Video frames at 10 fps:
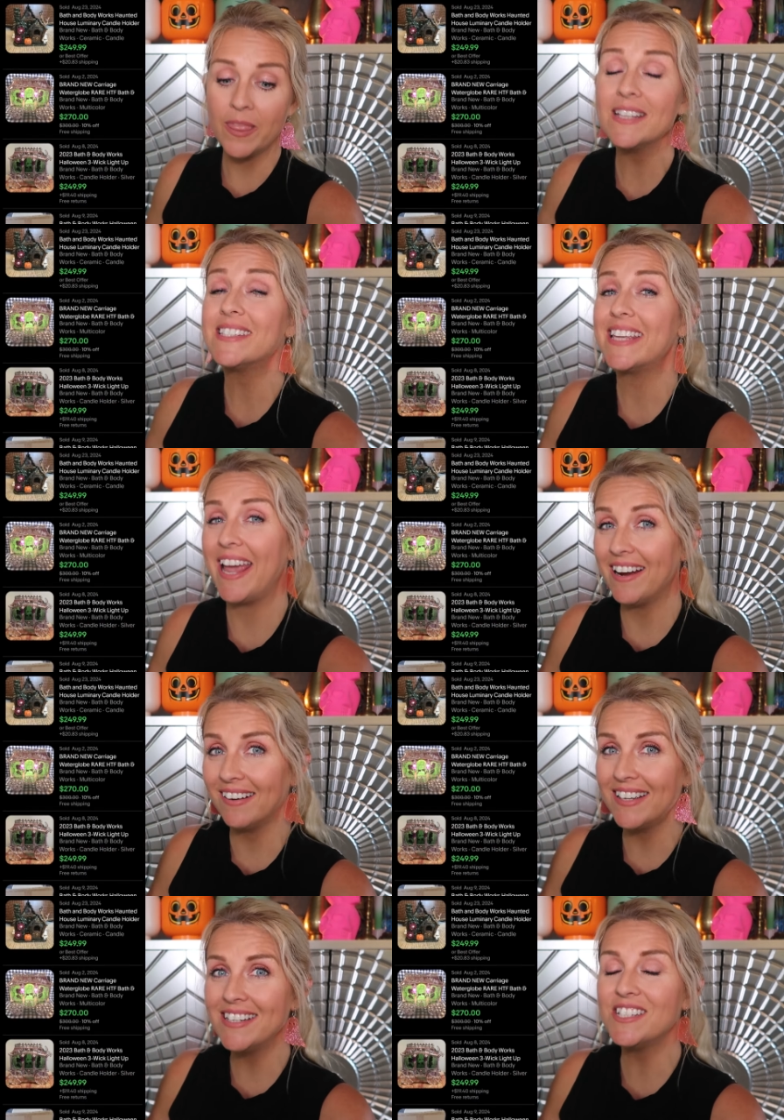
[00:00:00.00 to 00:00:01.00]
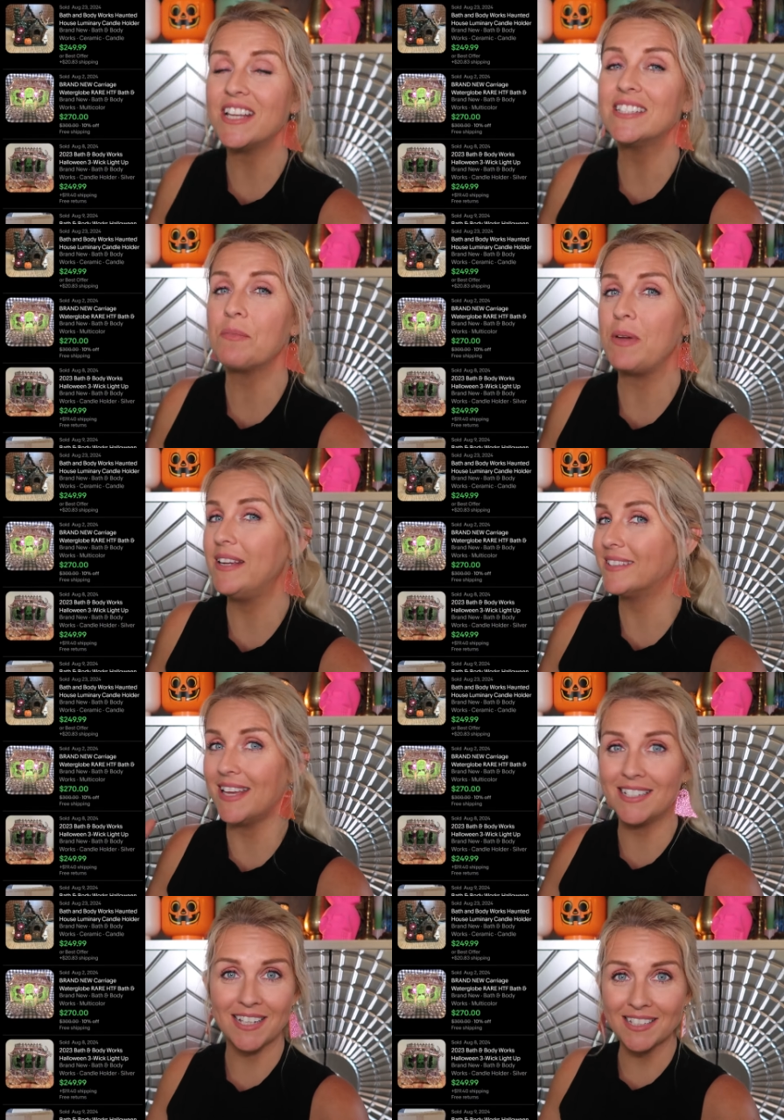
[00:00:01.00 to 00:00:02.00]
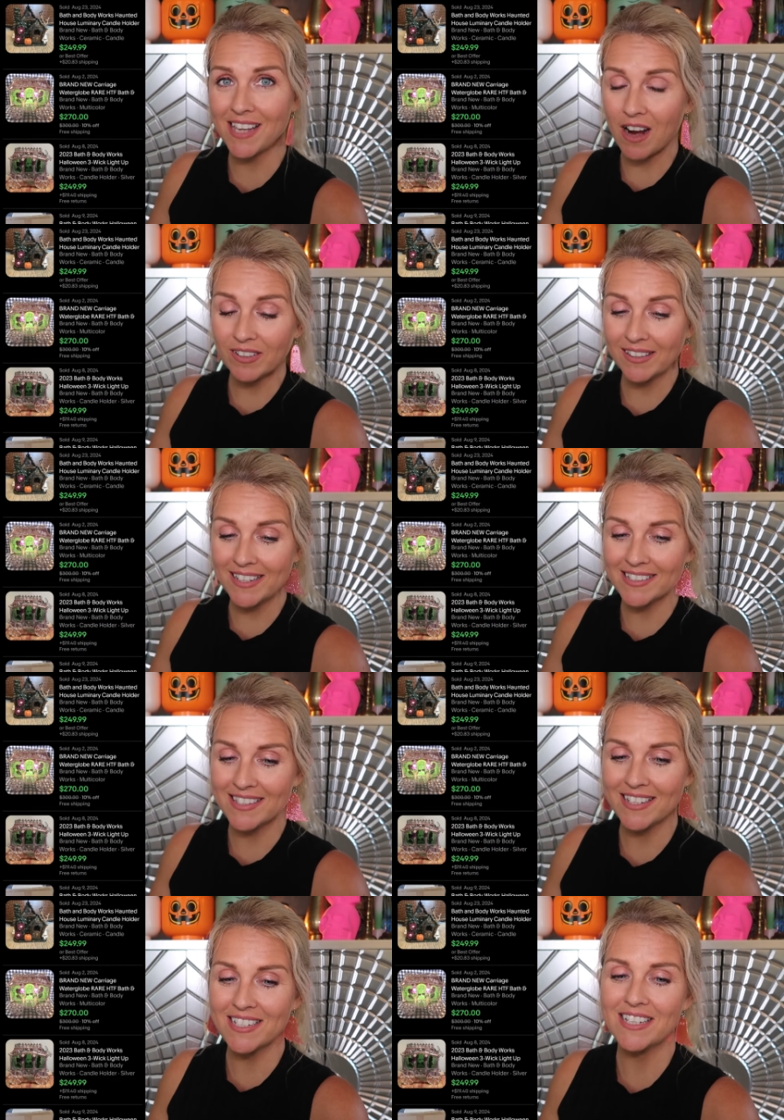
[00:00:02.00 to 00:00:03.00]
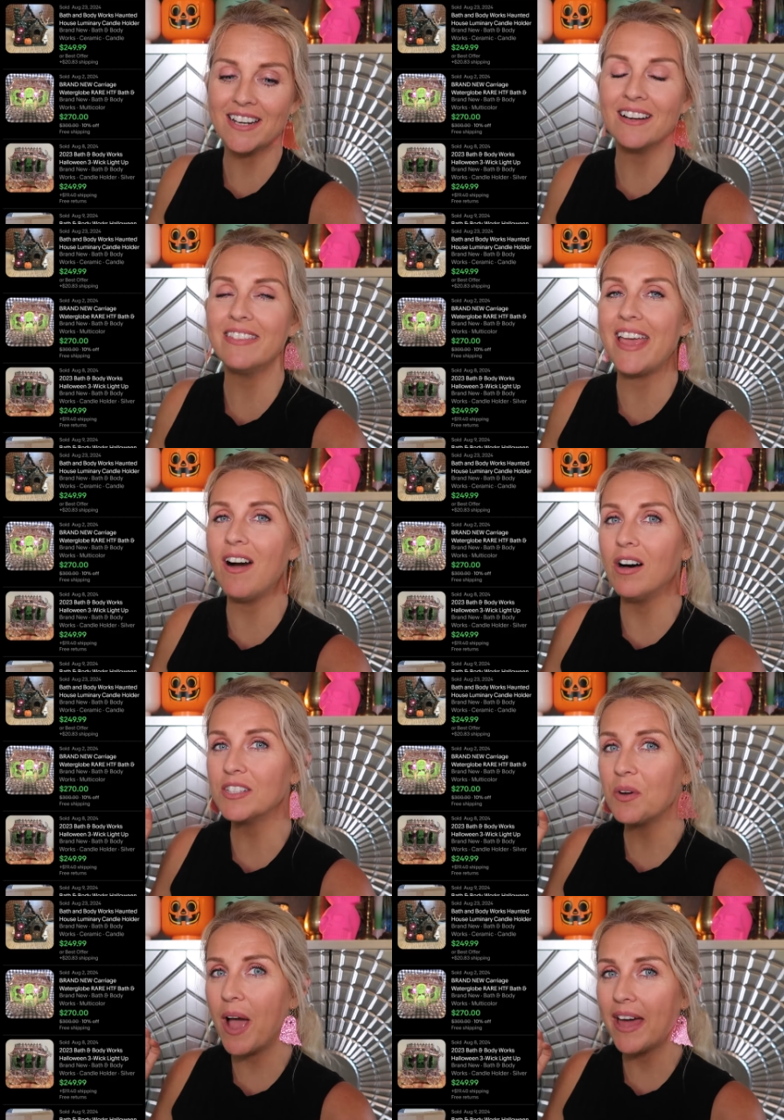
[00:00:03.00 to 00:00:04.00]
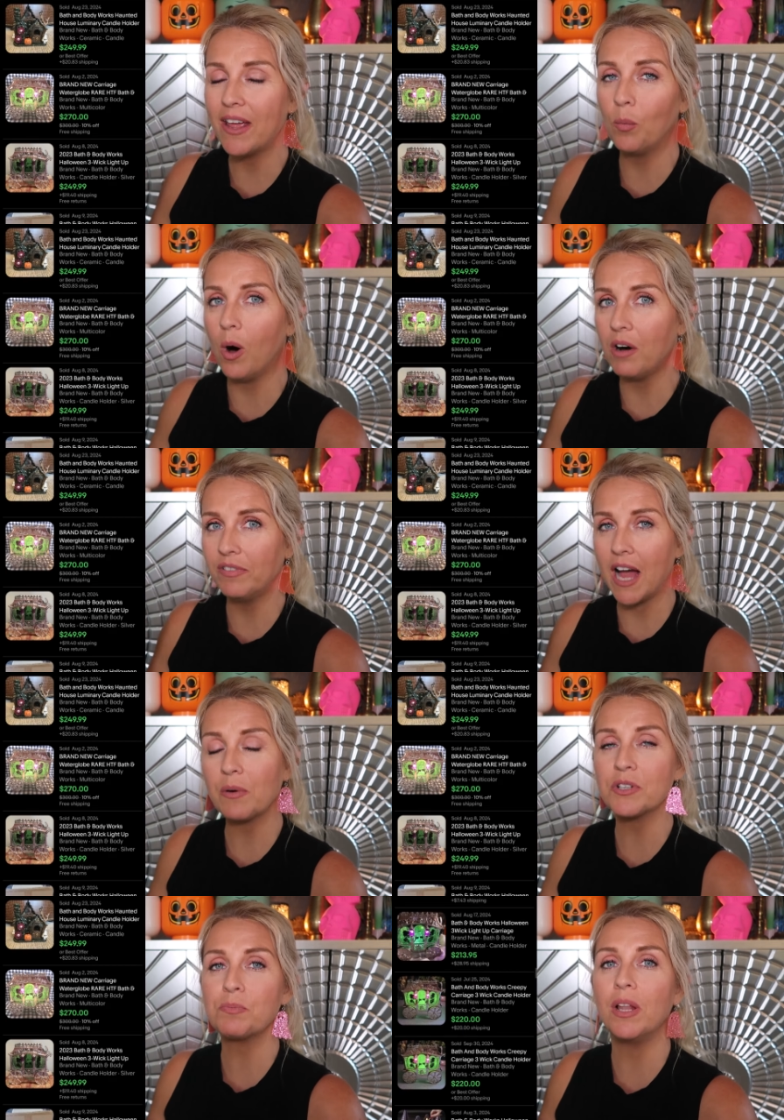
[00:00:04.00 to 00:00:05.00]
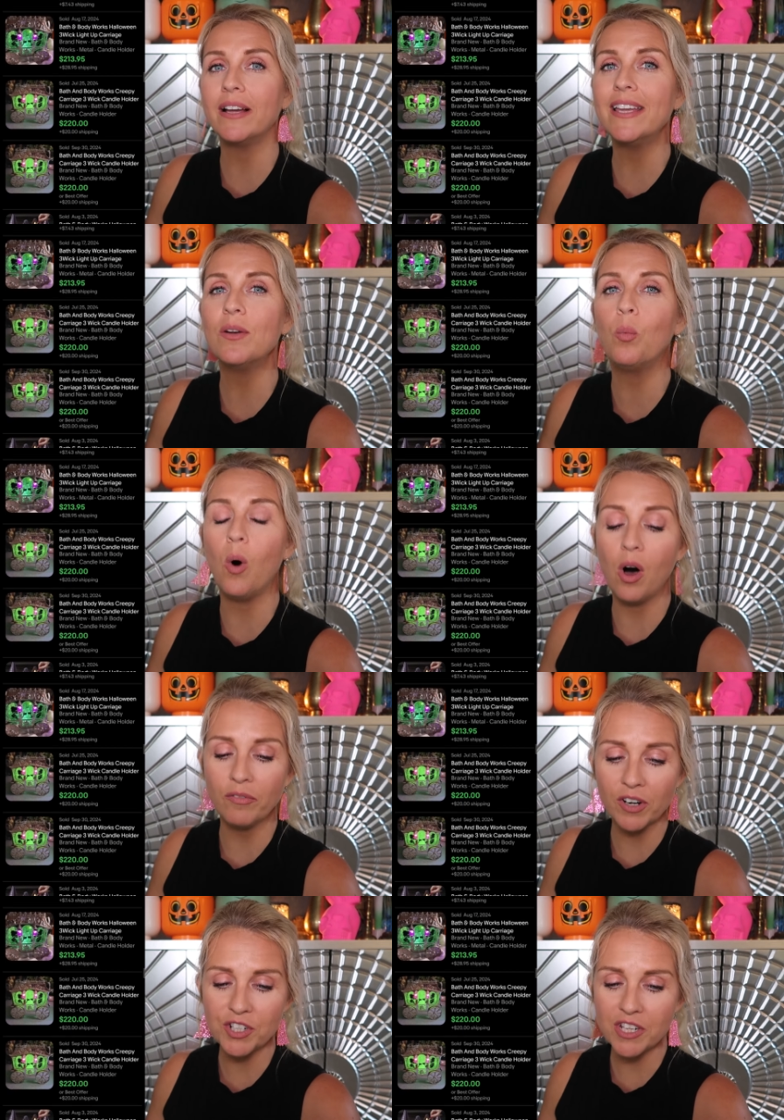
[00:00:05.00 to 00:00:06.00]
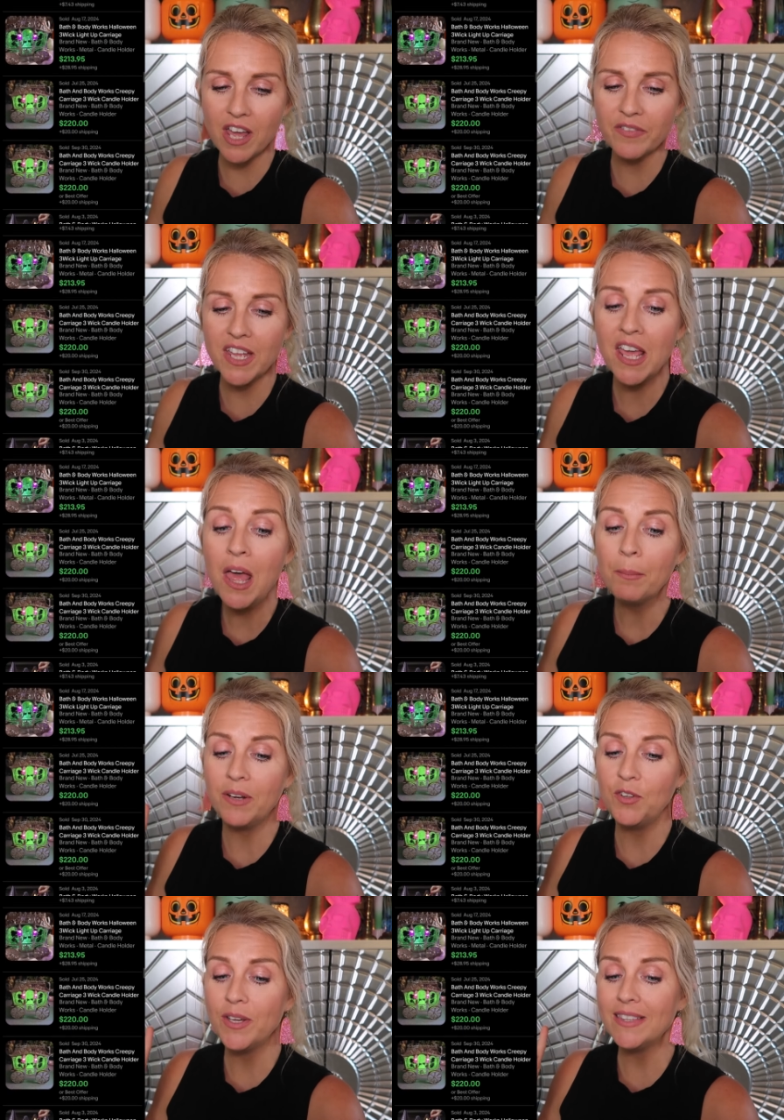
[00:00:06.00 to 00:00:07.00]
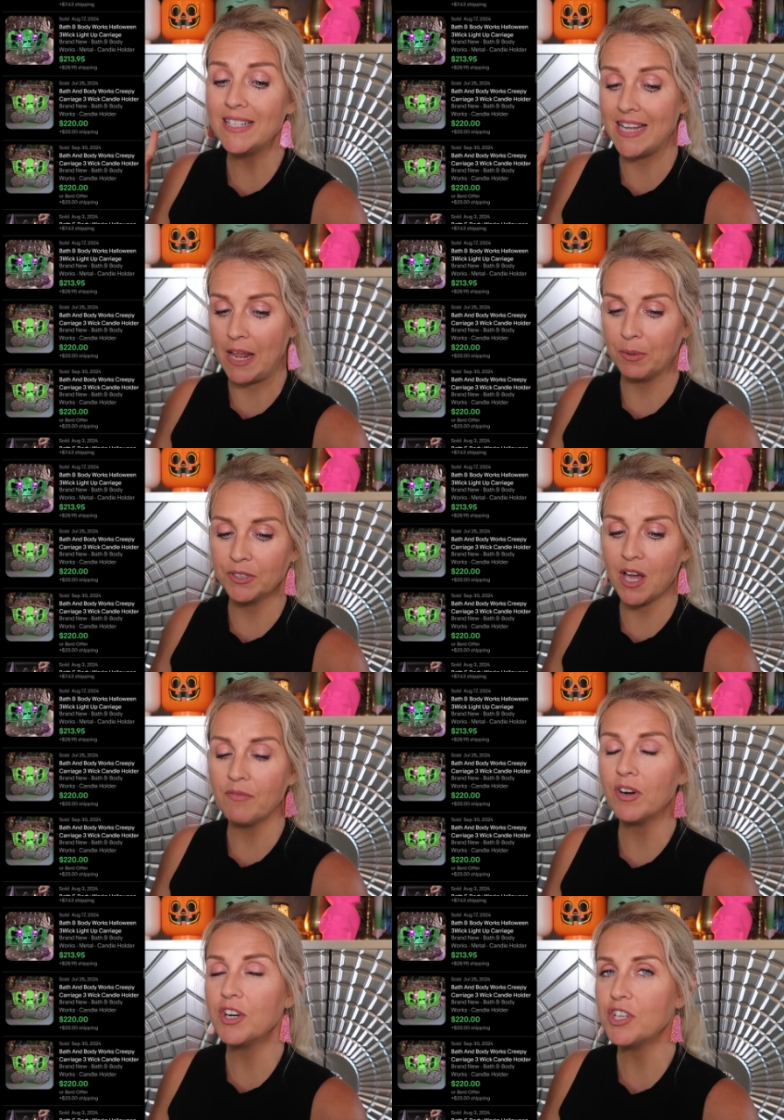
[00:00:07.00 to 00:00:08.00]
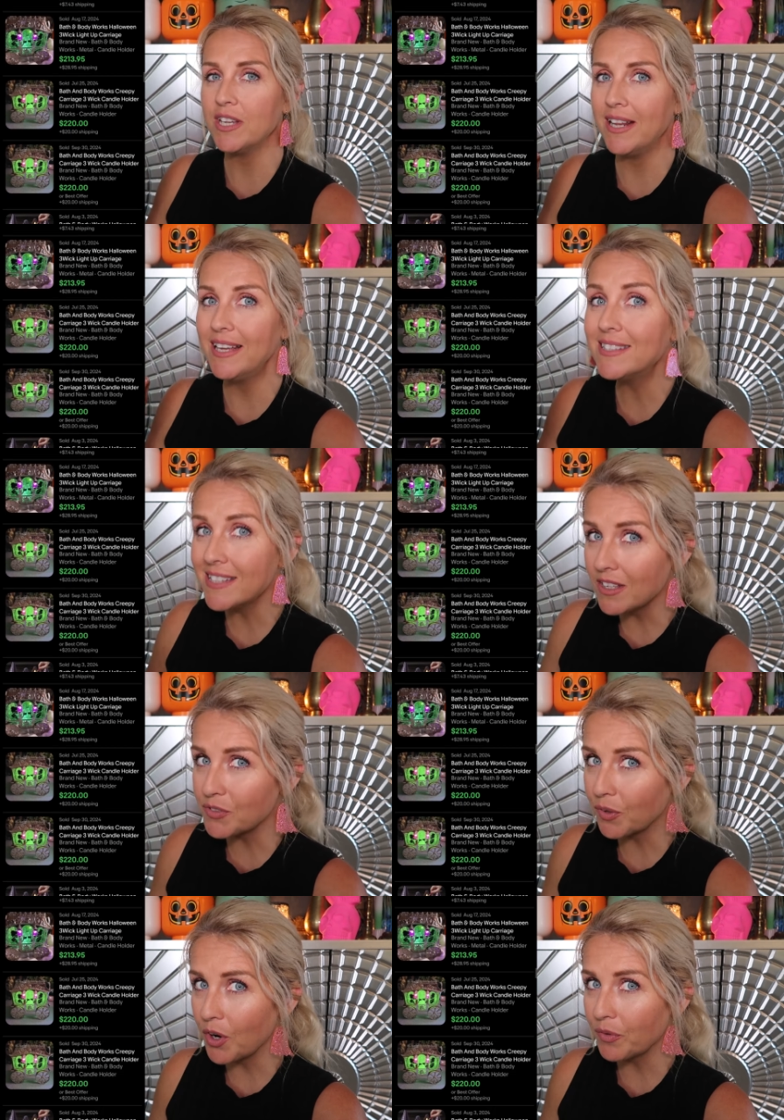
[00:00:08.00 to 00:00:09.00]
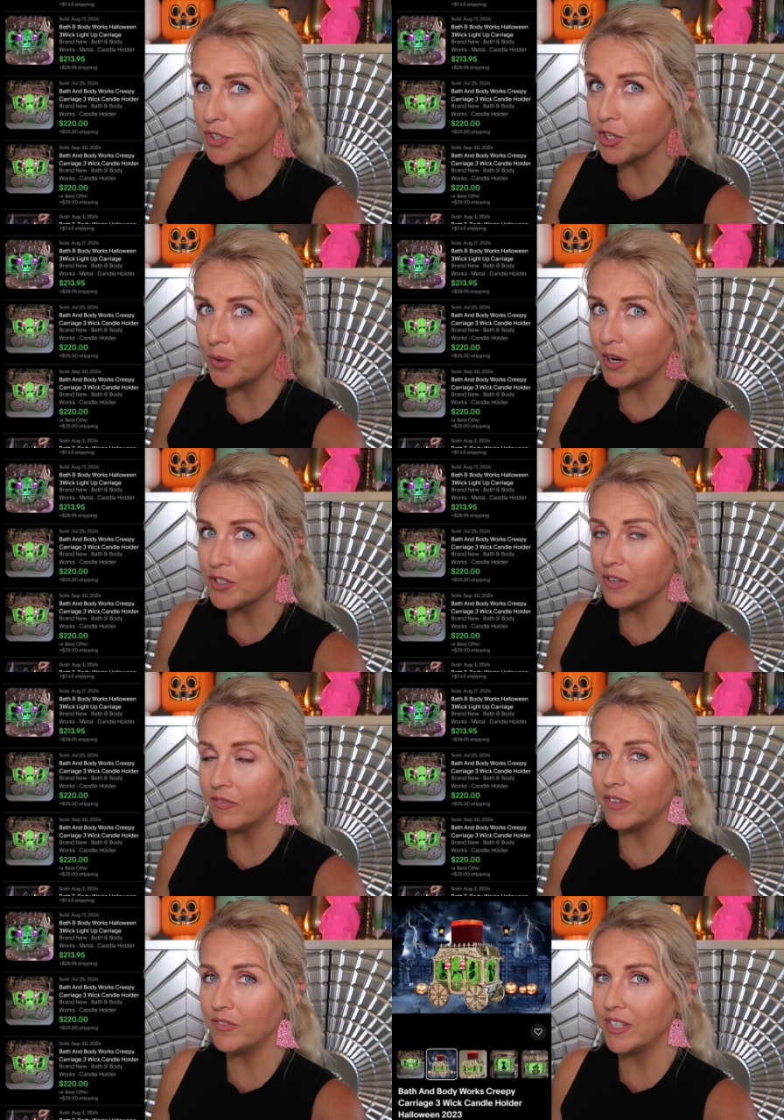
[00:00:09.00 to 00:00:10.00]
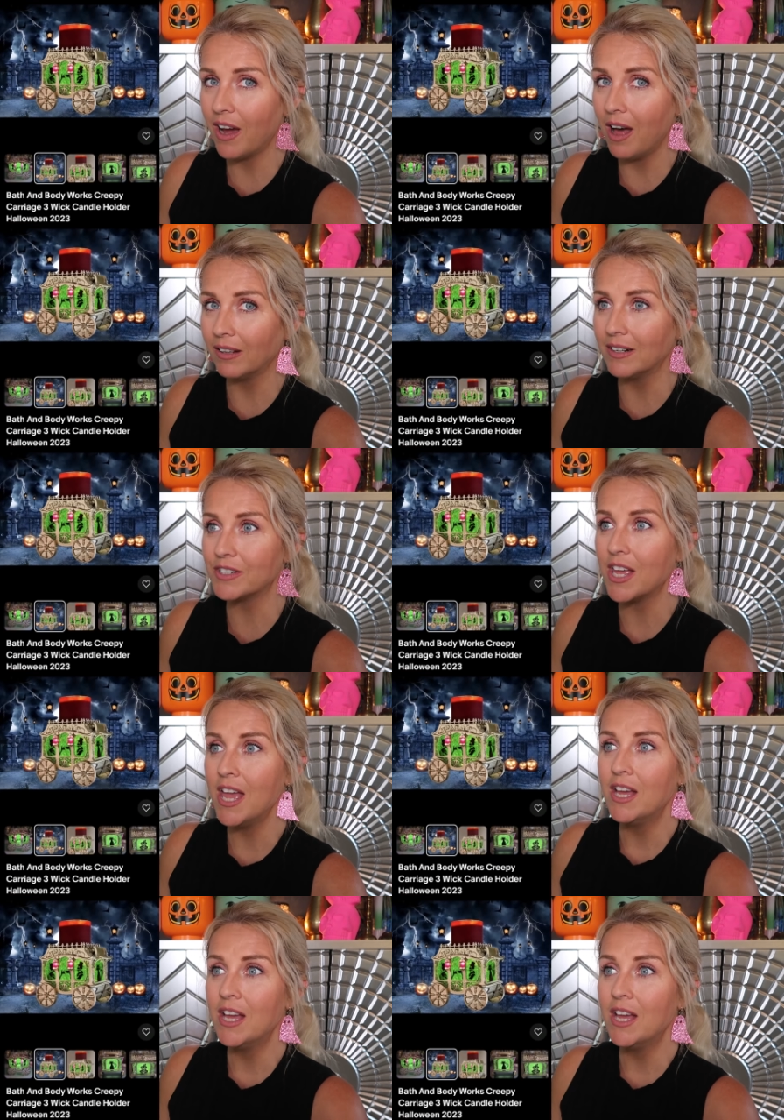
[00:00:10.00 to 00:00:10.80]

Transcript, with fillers: This carriage is a piece that just got released this year. They also had a Wallflowers plug-in wall version of it, but if you get the tabletop version, it sells for over two hundred fifty dollars.